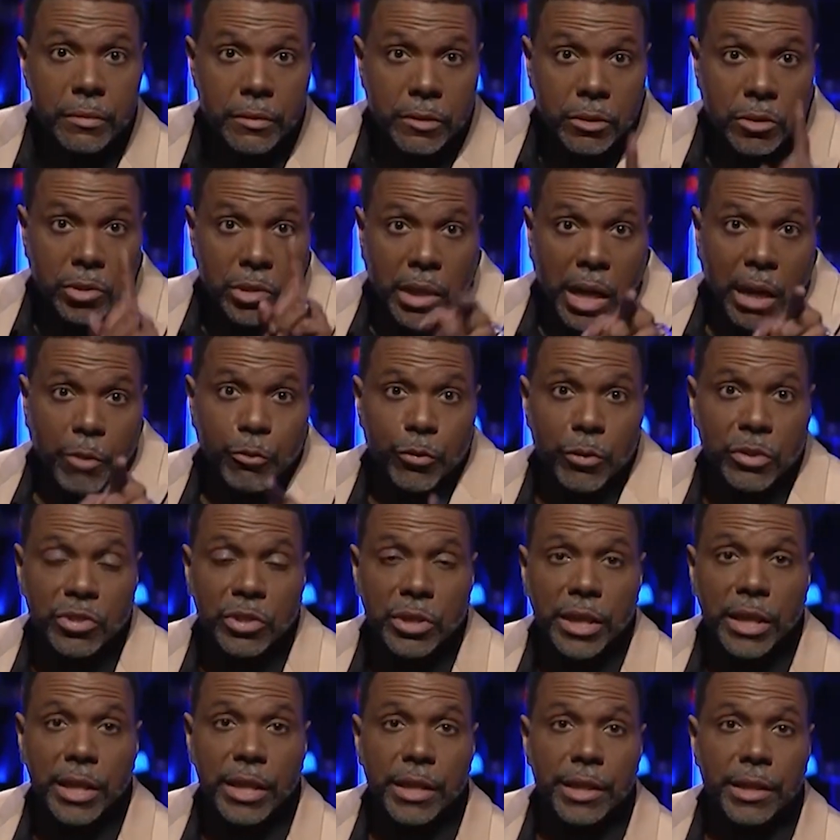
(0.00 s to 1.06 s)
It's time for us to
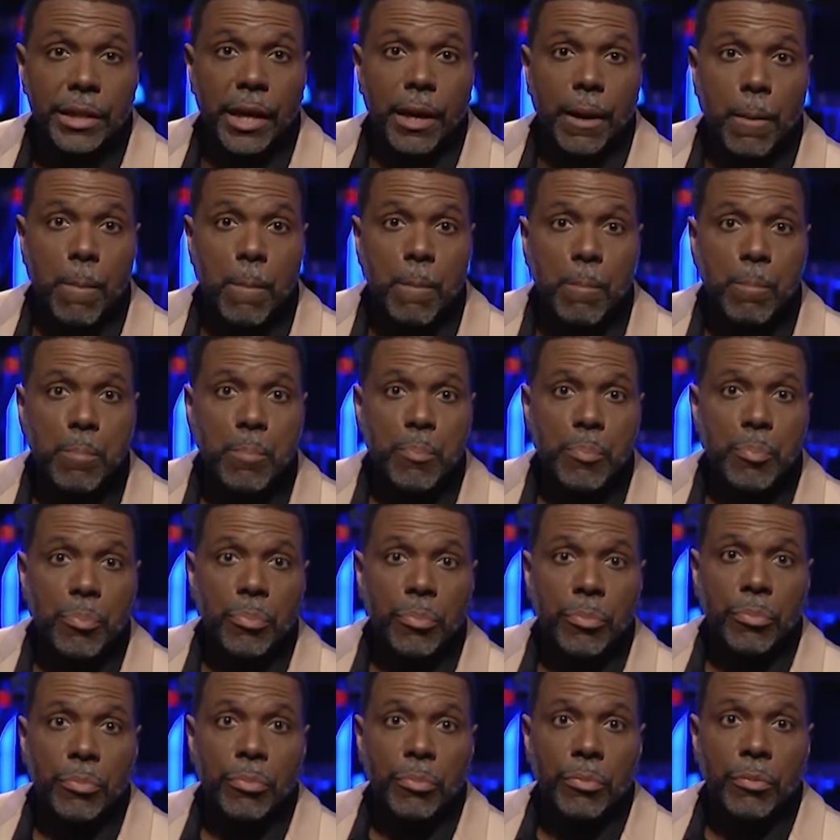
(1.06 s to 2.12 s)
get it done.
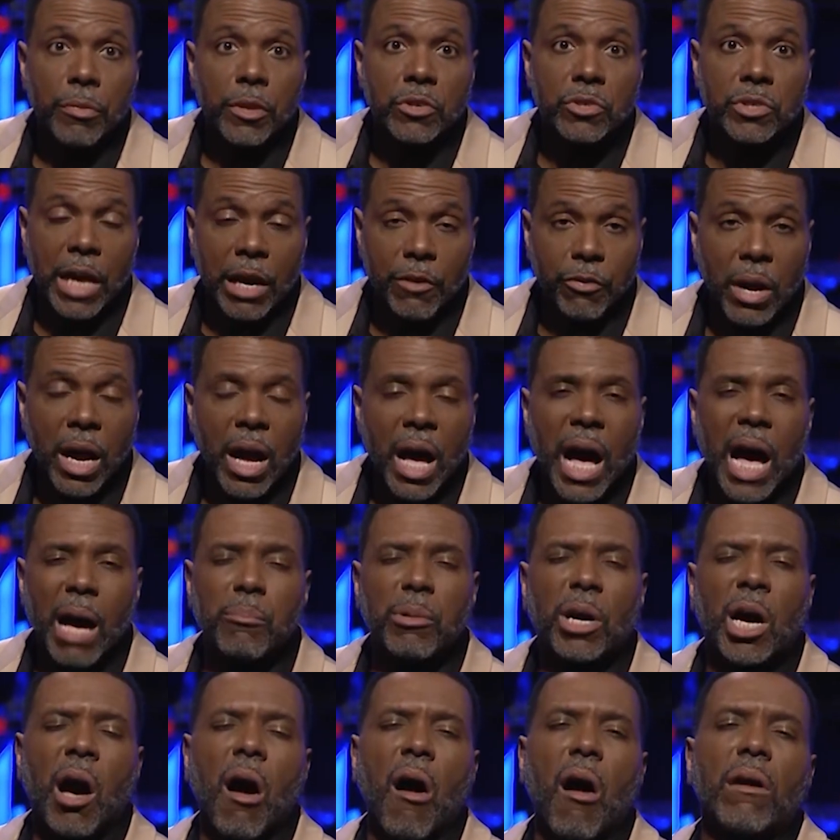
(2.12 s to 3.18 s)
It's time for, I'm
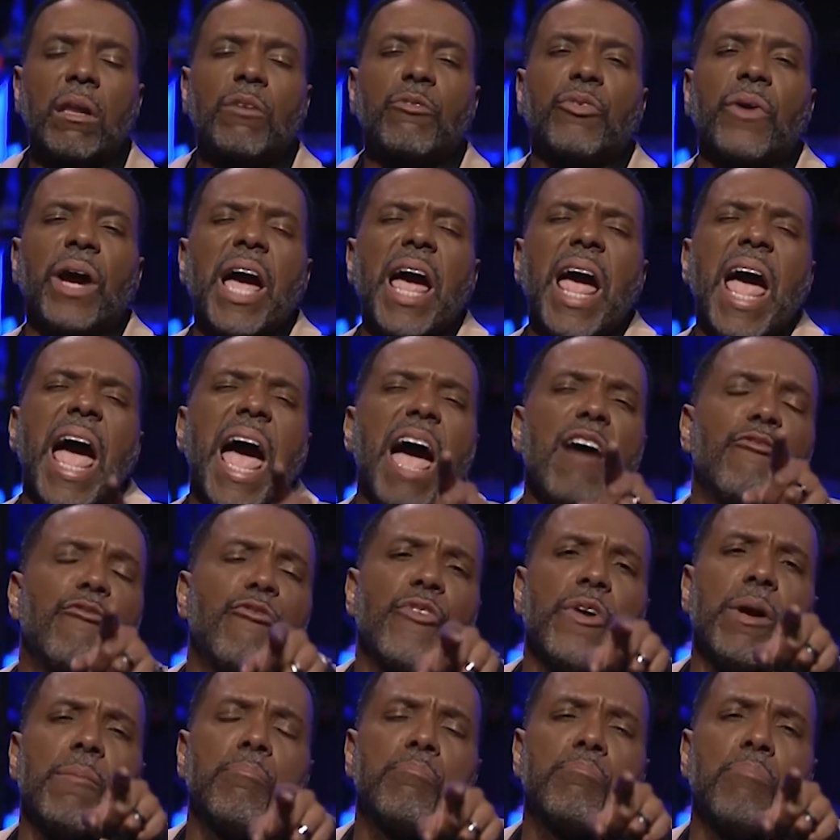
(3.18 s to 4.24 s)
calling for
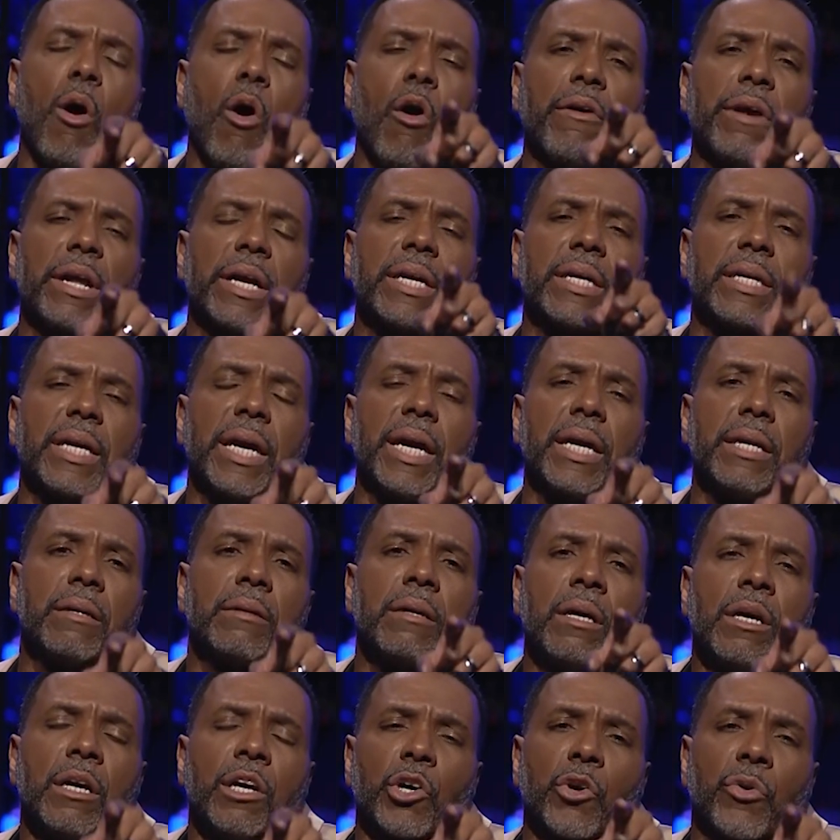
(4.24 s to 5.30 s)
every born again
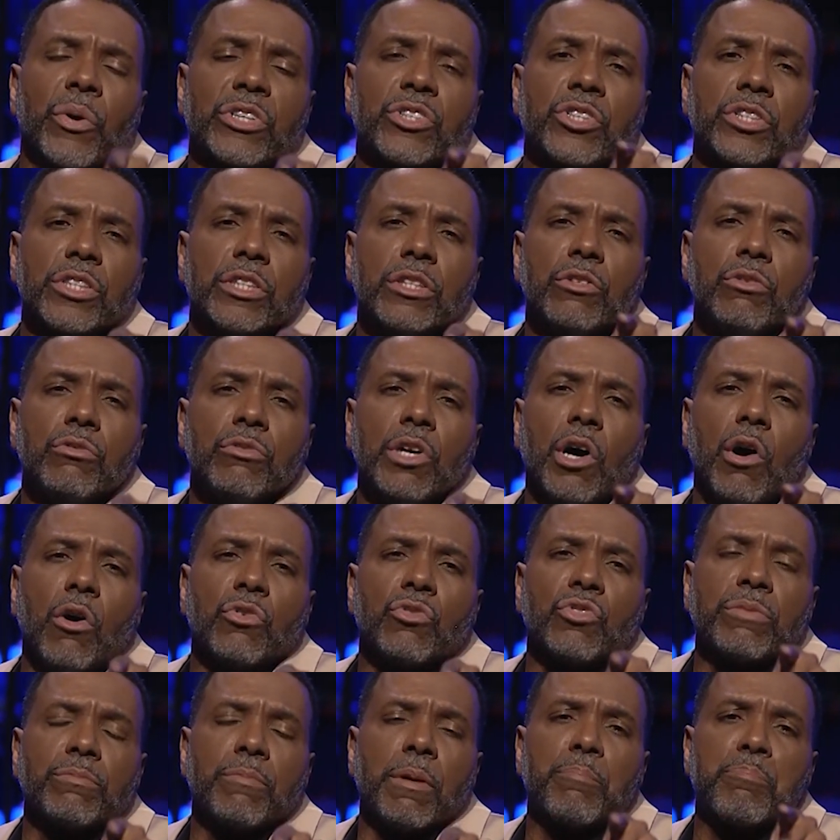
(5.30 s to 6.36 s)
Christian who
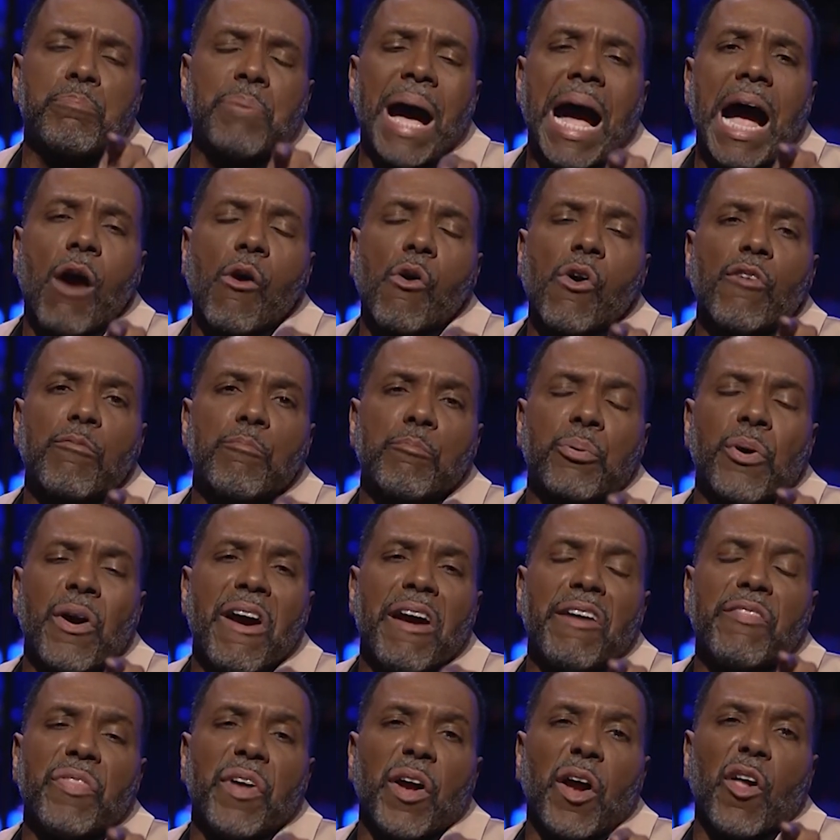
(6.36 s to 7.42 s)
knows the power of prayer
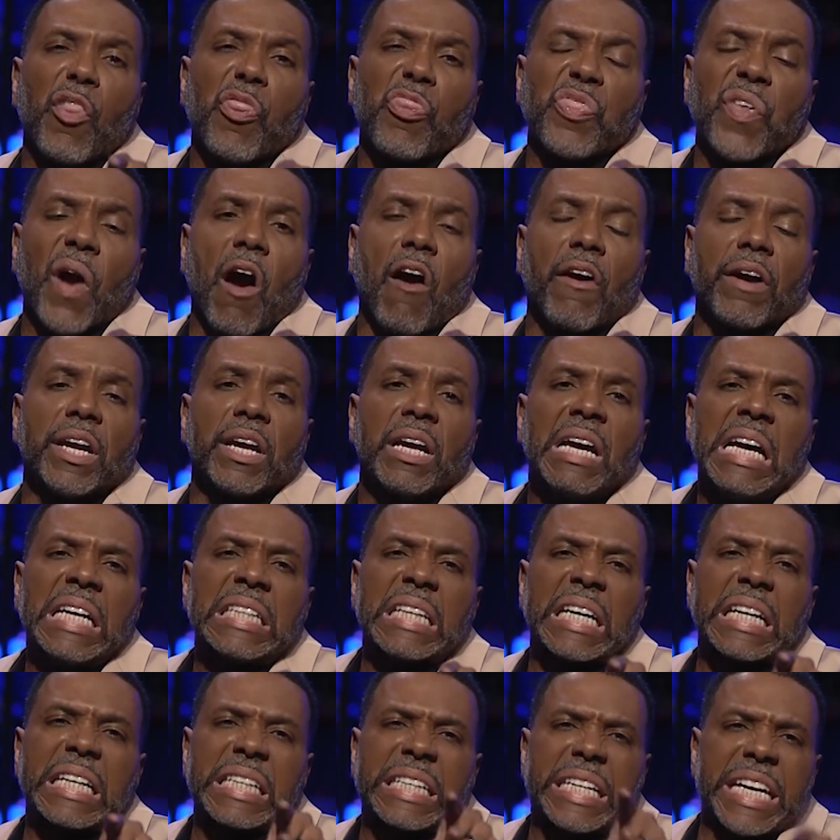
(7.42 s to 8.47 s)
and their authority
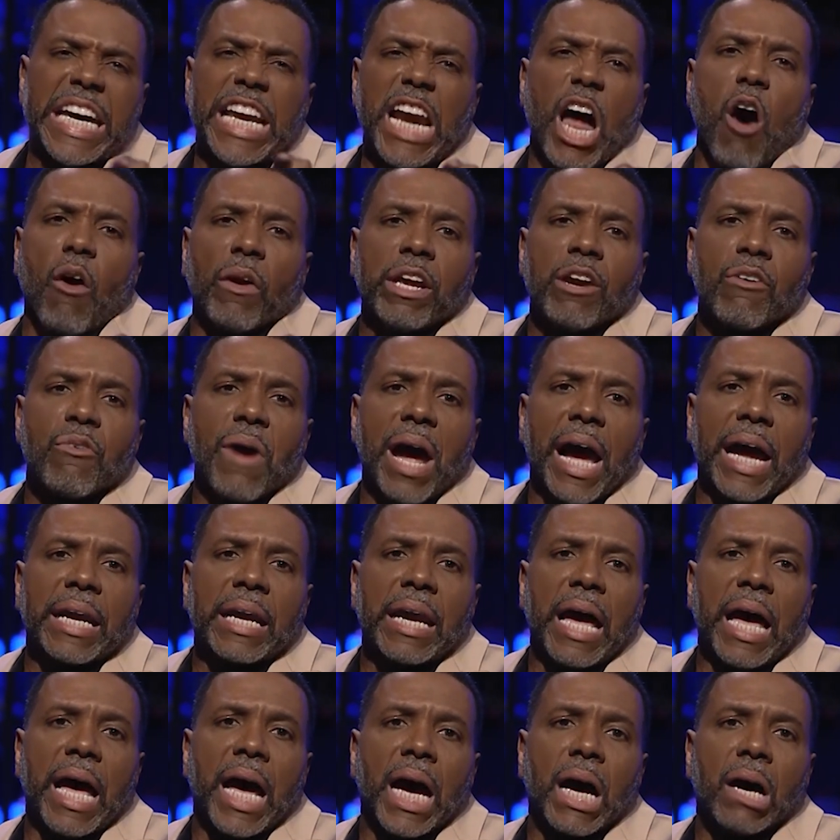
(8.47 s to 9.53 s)
to get on it right
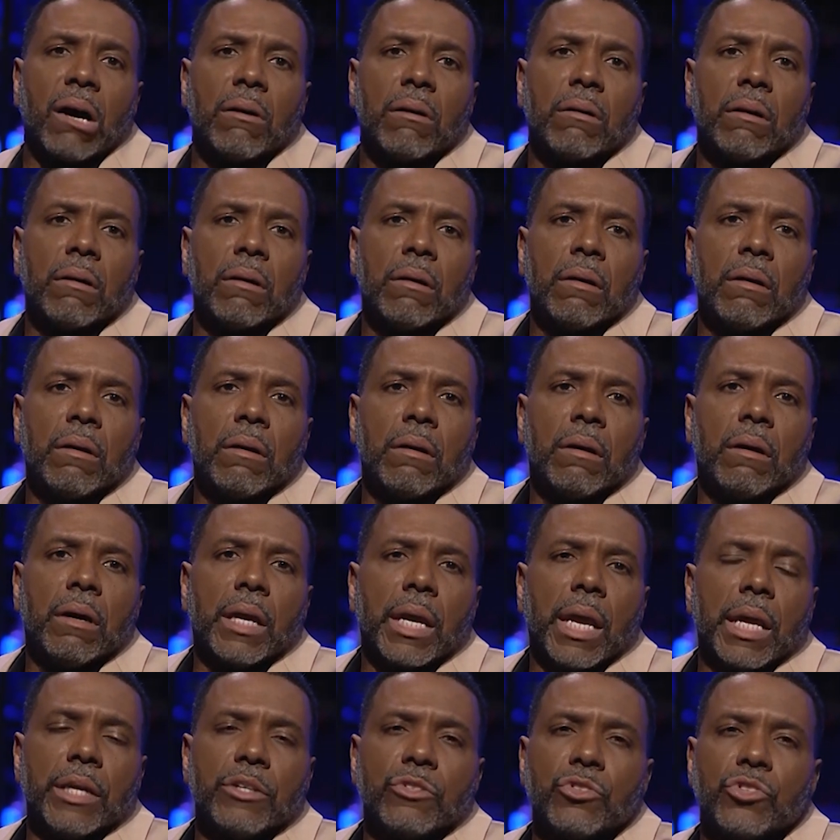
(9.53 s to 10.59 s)
now. And
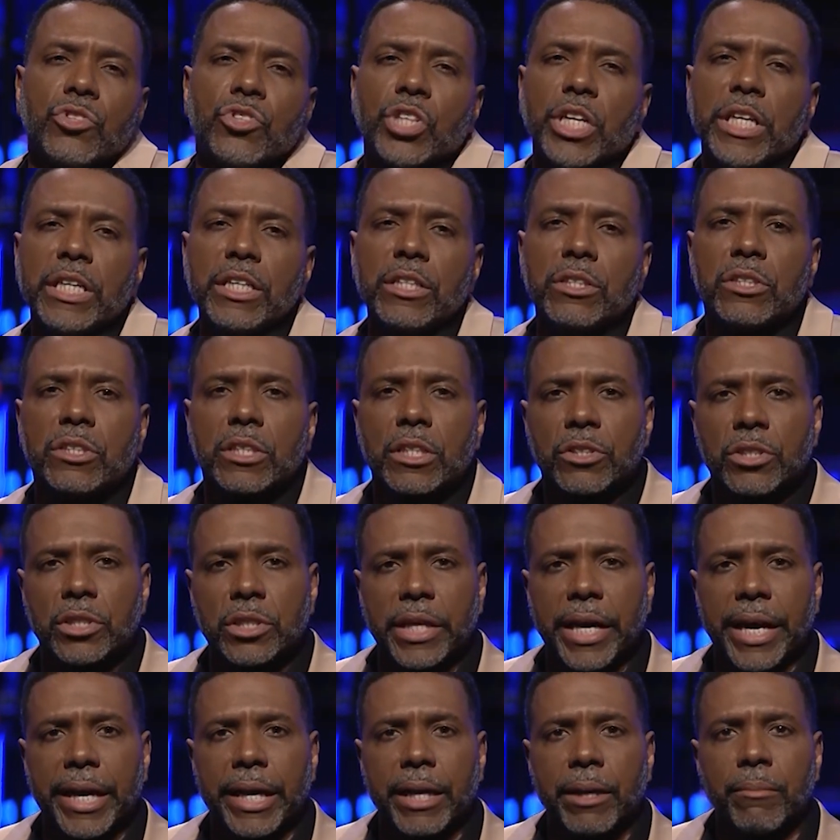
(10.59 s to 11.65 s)
in Jesus'
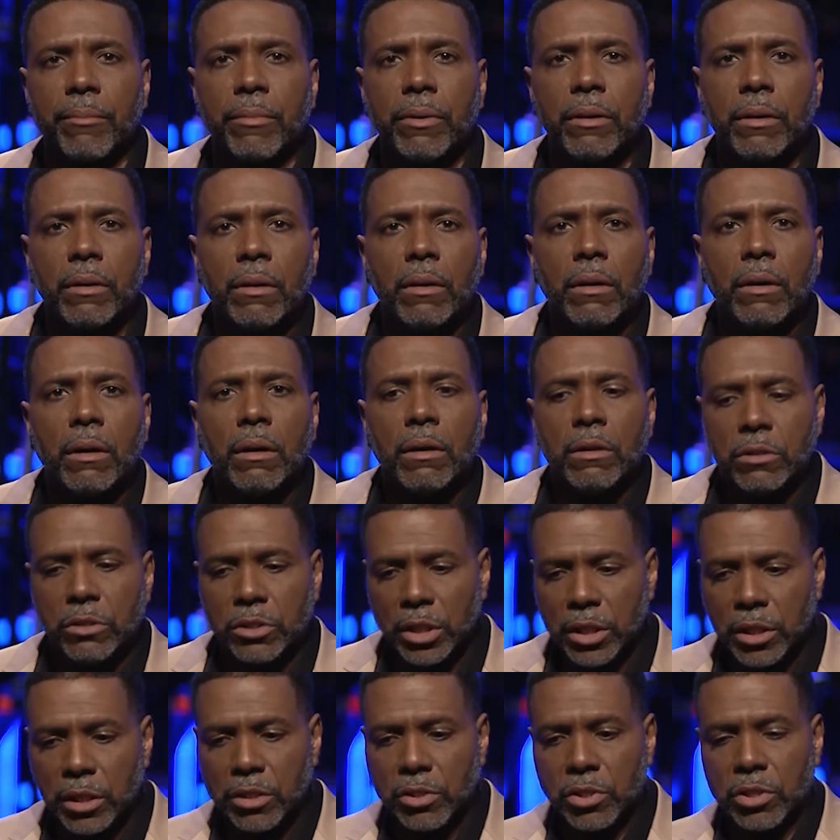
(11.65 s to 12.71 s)
name,
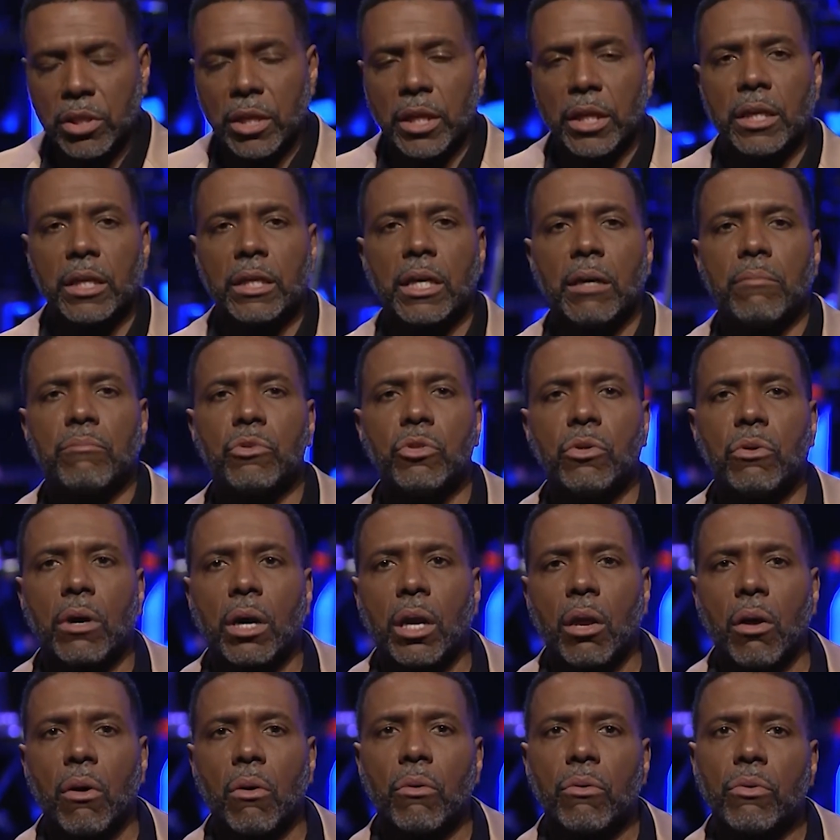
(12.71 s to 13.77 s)
see this thing come to a
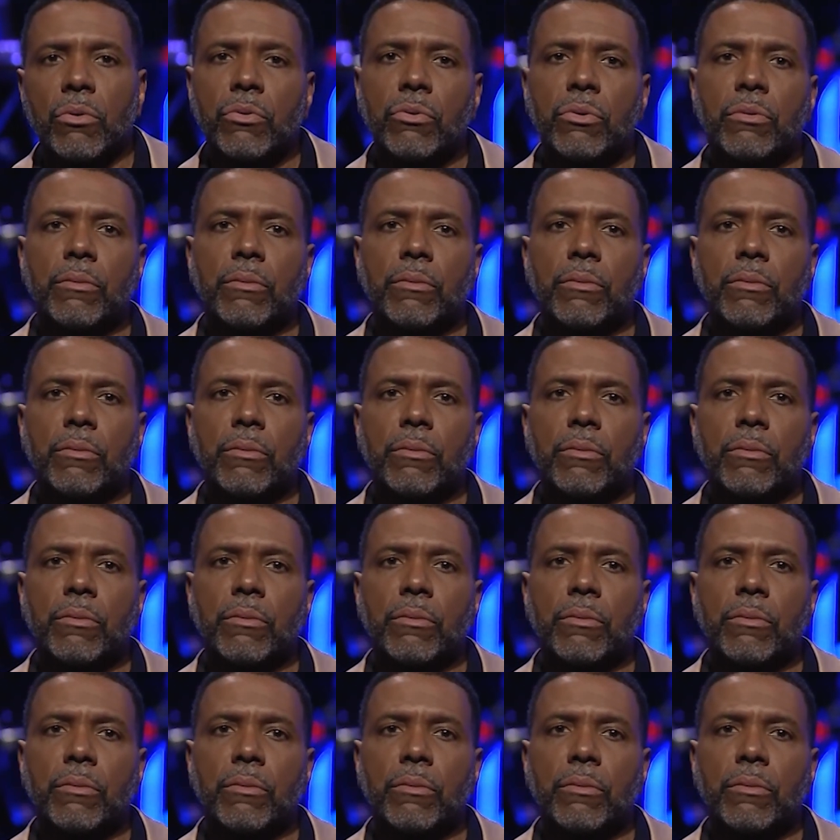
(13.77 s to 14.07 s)
close.